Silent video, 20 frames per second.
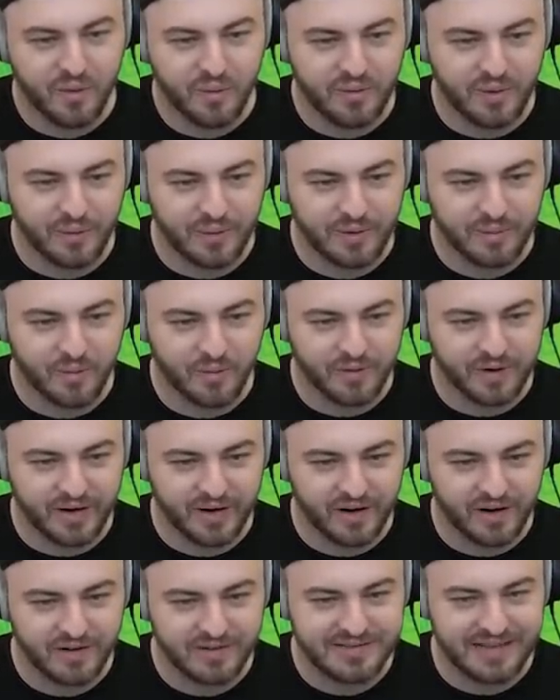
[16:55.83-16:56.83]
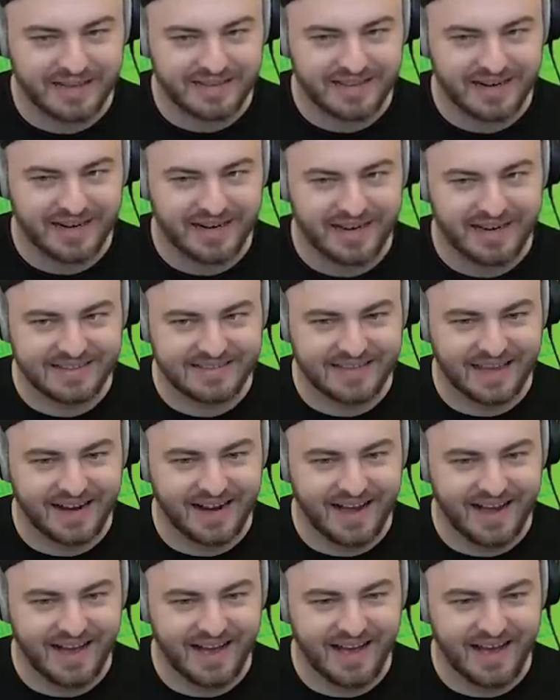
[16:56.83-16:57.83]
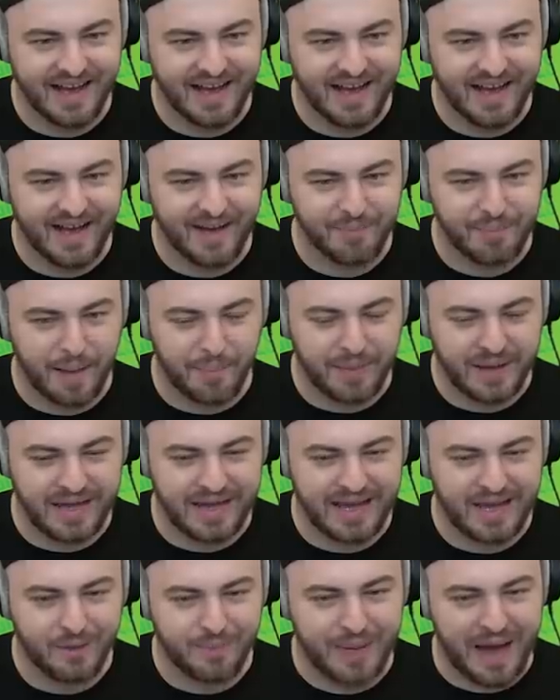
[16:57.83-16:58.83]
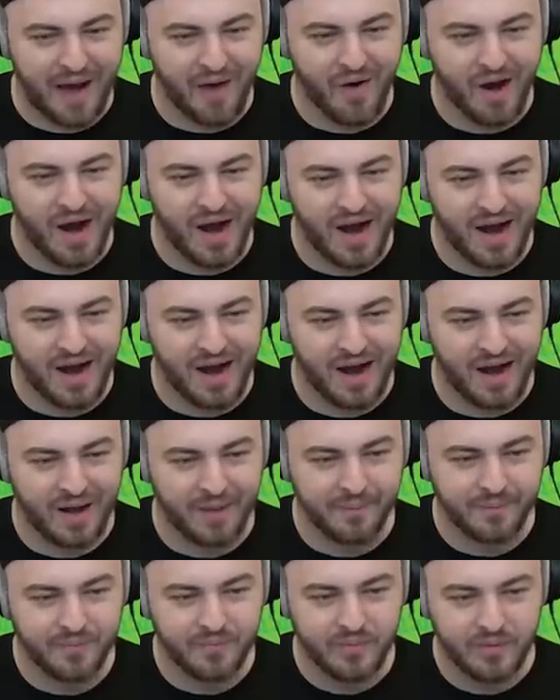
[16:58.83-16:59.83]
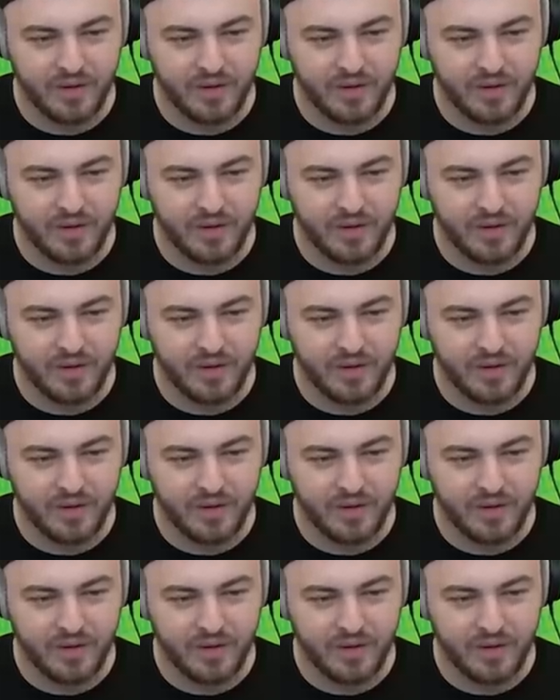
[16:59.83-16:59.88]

Now we come over here. Da da da da da. Puppy power.